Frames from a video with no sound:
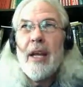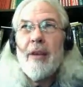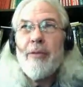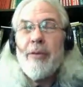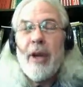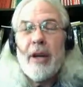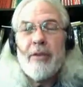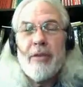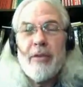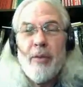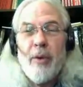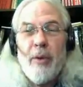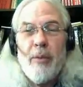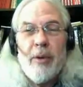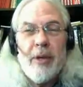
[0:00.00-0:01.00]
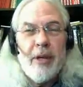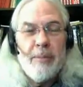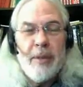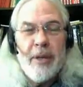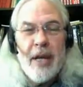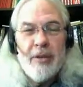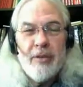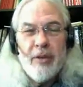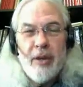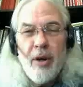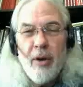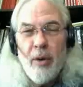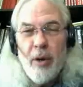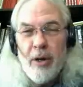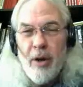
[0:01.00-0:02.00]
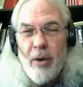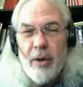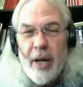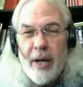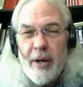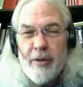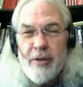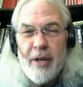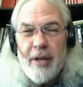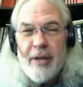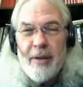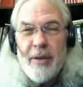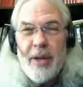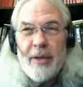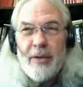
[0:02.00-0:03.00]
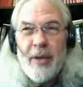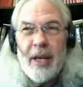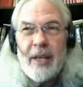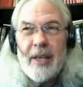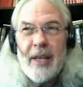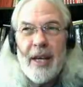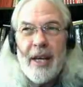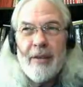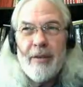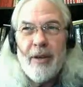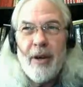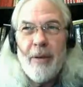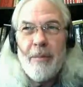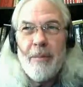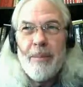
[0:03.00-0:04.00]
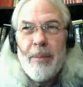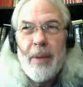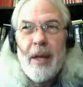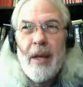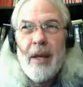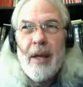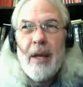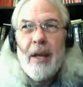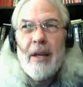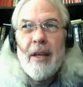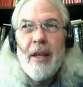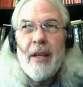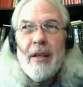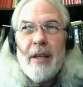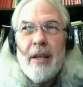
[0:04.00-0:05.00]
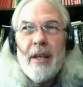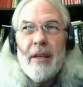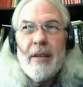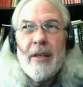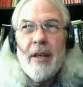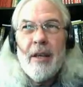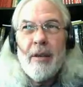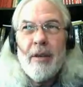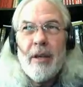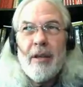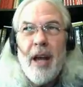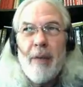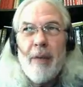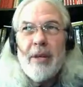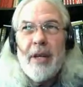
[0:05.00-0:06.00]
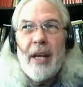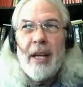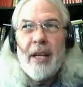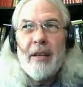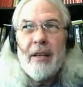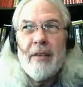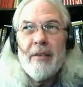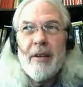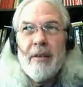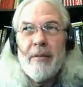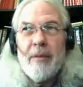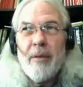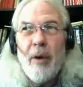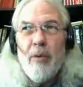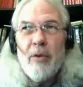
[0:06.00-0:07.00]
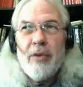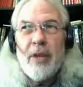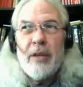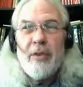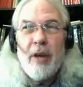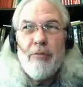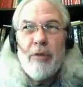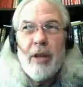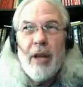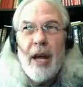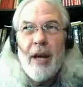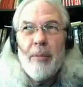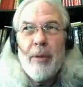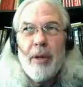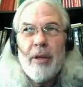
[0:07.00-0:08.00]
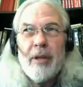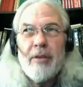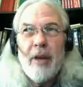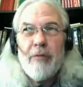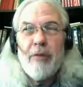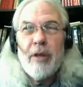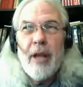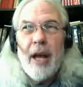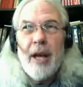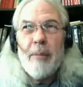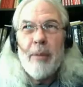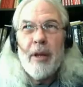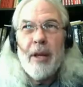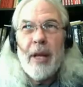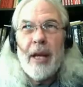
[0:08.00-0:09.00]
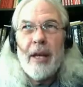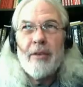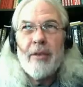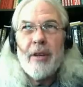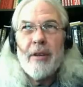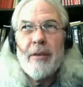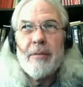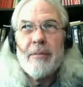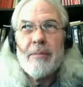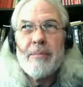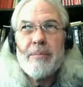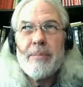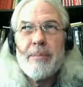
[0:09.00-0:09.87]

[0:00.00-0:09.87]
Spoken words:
influxes of what we could potentially call orgone energy and things like that. So the carbon dating, well, I won't say it's unreliable. It's unreliable as a